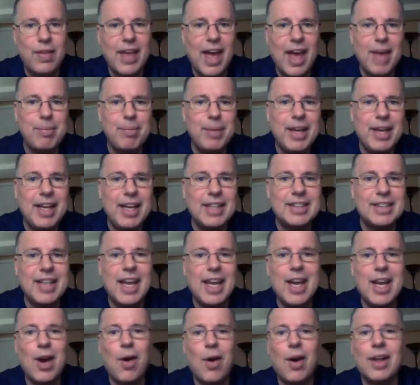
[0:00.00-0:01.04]
That means
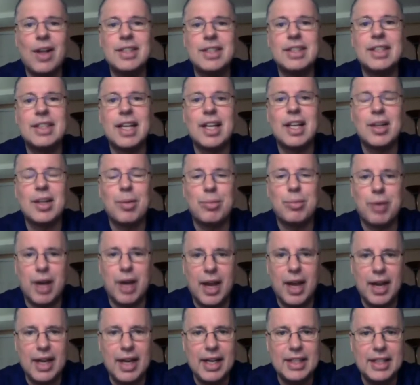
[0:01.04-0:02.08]
they are
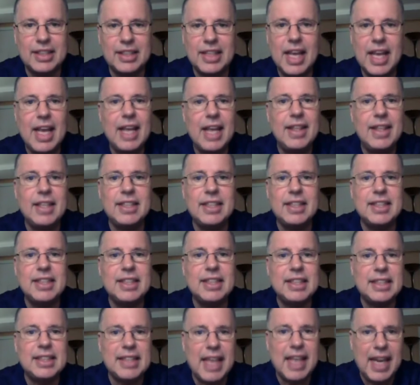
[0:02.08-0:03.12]
celebrating. This is
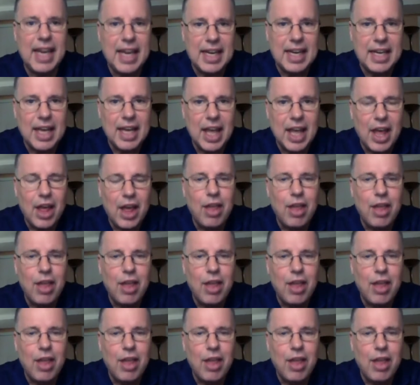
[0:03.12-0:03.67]
insane.